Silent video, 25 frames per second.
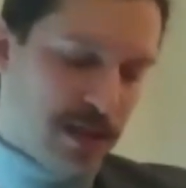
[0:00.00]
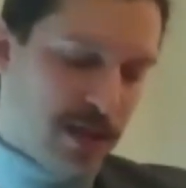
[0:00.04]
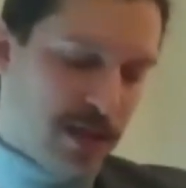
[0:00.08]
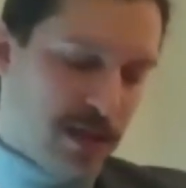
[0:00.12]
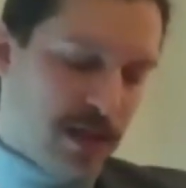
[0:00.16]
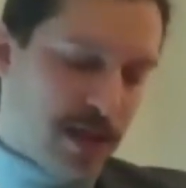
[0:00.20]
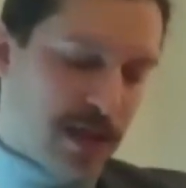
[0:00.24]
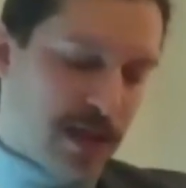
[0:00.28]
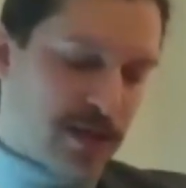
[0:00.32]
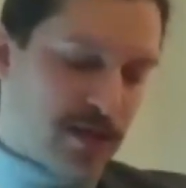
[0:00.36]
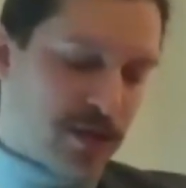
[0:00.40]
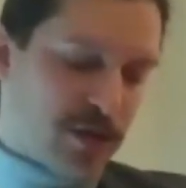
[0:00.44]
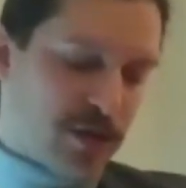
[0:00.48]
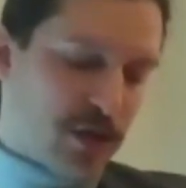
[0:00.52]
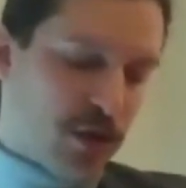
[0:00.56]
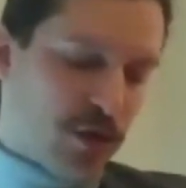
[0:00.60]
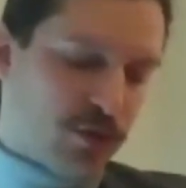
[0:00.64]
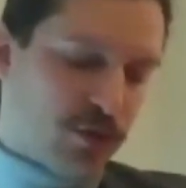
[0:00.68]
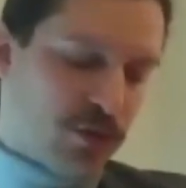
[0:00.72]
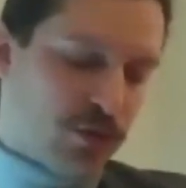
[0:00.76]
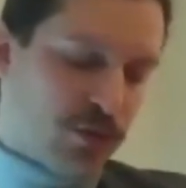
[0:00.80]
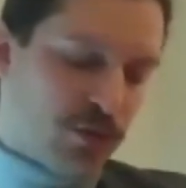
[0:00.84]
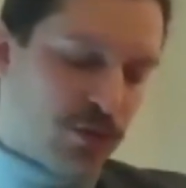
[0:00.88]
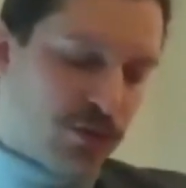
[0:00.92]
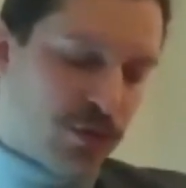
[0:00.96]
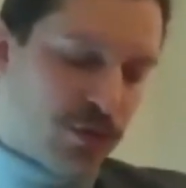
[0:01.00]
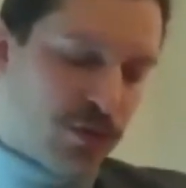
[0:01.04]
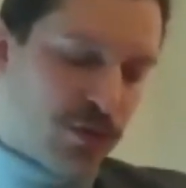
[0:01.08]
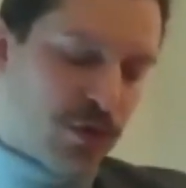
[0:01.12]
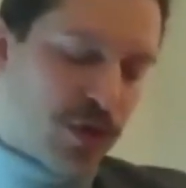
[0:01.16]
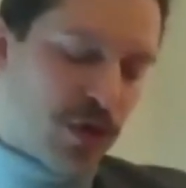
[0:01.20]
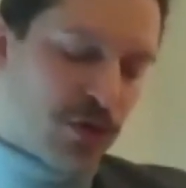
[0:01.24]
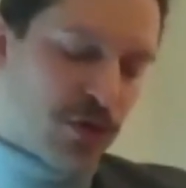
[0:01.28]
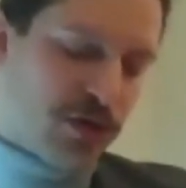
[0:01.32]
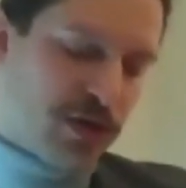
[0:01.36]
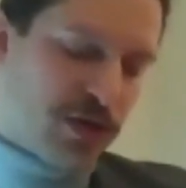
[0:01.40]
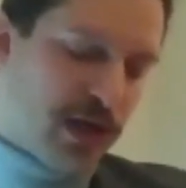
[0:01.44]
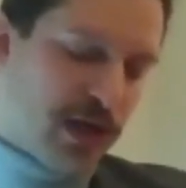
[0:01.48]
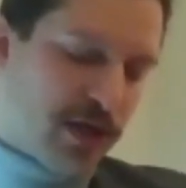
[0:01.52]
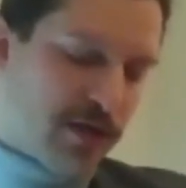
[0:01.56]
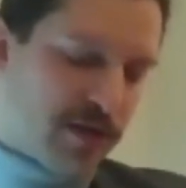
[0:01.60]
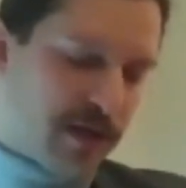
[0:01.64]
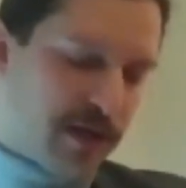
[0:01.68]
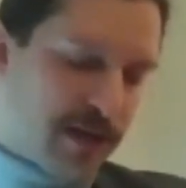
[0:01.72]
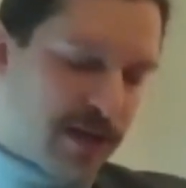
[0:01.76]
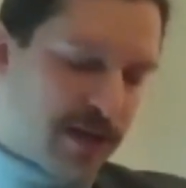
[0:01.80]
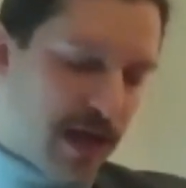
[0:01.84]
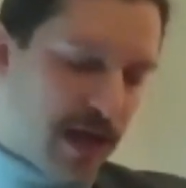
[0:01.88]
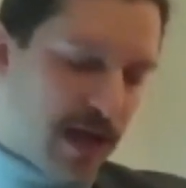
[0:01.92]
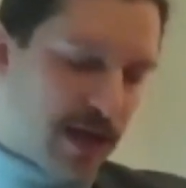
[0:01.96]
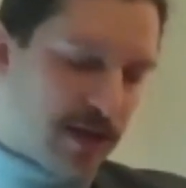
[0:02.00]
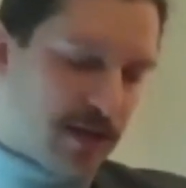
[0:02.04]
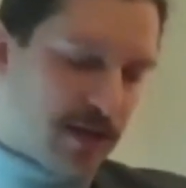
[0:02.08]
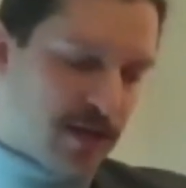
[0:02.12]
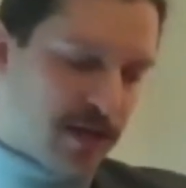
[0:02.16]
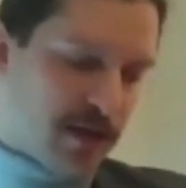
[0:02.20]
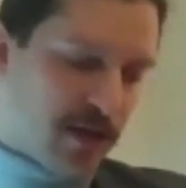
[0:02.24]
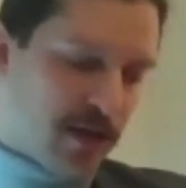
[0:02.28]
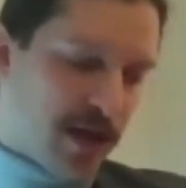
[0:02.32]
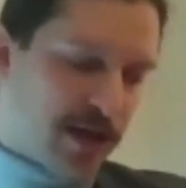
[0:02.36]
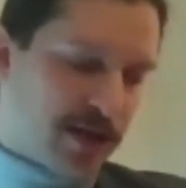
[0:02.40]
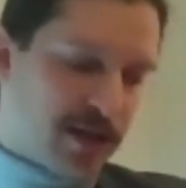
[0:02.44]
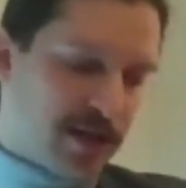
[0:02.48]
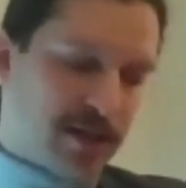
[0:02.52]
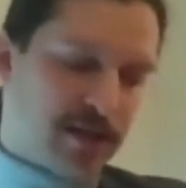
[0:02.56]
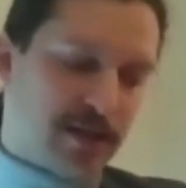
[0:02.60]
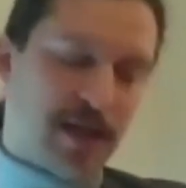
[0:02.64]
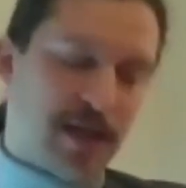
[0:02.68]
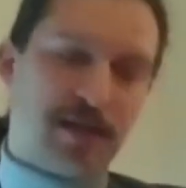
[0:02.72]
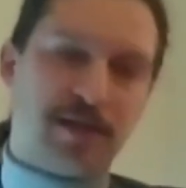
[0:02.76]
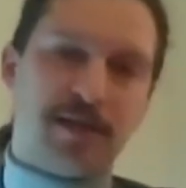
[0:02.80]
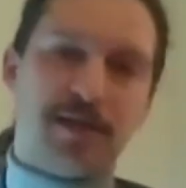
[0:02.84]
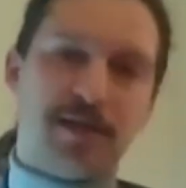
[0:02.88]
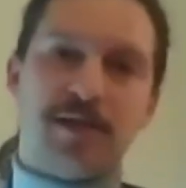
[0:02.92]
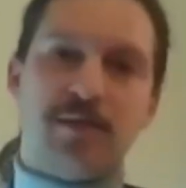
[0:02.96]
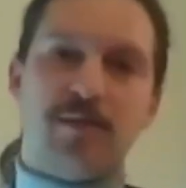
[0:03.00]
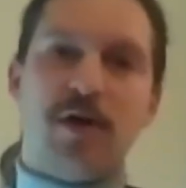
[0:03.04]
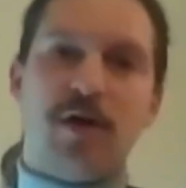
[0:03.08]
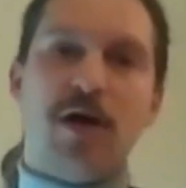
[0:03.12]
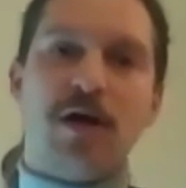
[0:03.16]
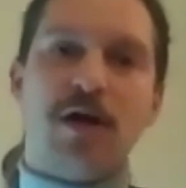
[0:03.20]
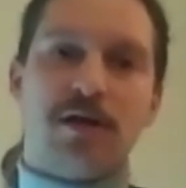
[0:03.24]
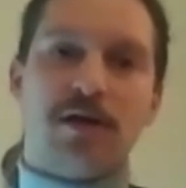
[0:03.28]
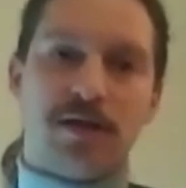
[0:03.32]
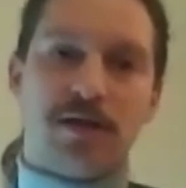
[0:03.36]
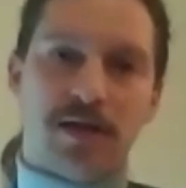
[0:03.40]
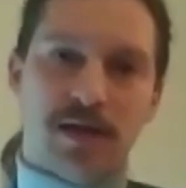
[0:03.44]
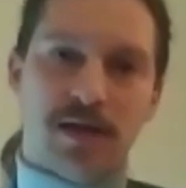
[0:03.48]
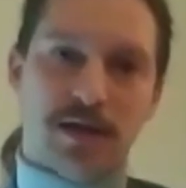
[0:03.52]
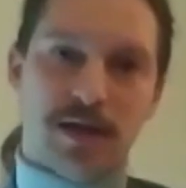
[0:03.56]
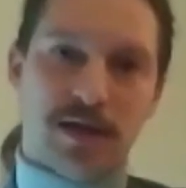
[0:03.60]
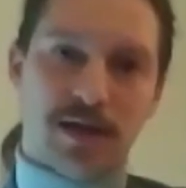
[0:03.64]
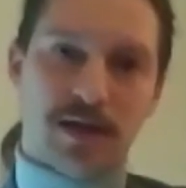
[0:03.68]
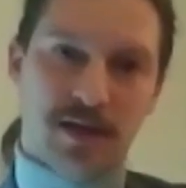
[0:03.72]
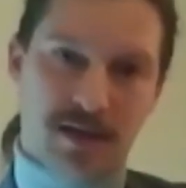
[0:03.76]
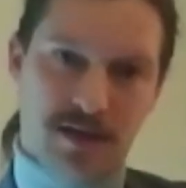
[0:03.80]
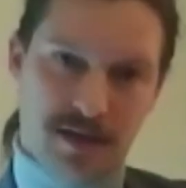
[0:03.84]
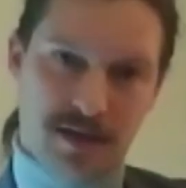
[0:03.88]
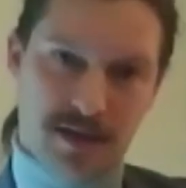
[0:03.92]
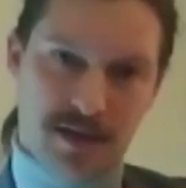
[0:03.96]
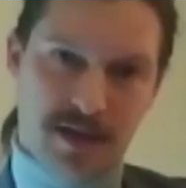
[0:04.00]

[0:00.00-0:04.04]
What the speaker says: is no secret that the United States is among the